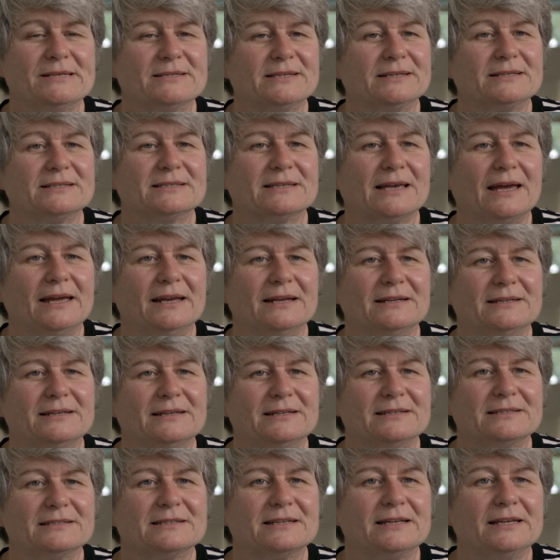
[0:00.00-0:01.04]
basic
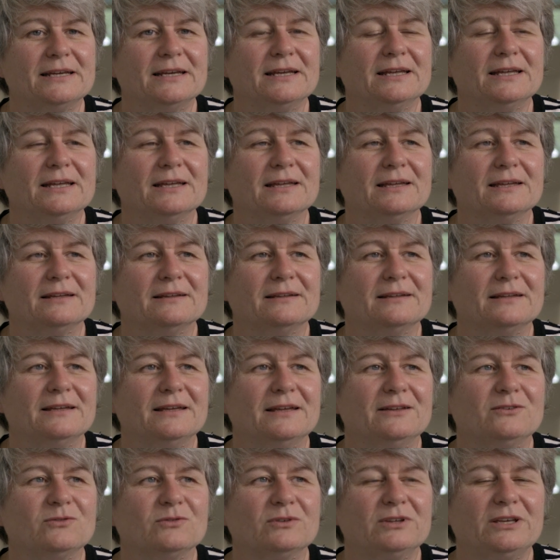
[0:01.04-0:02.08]
scientist,
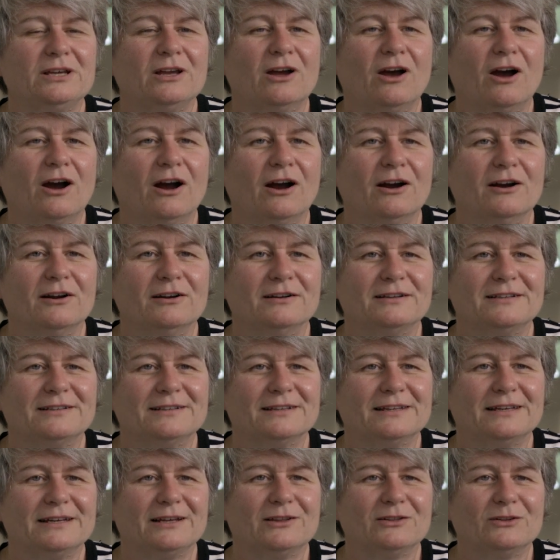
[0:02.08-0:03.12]
it's really hard
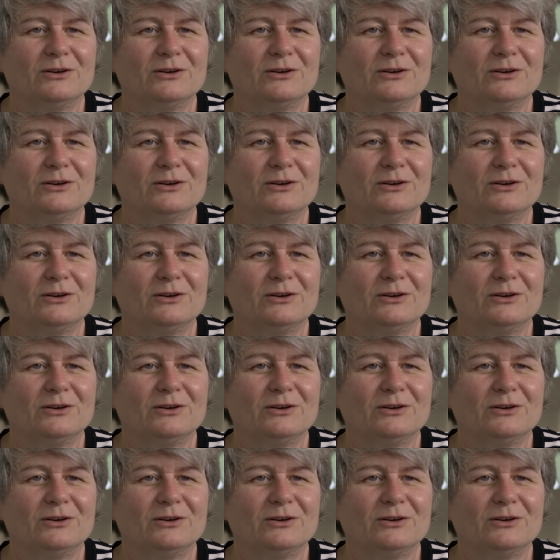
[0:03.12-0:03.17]
to like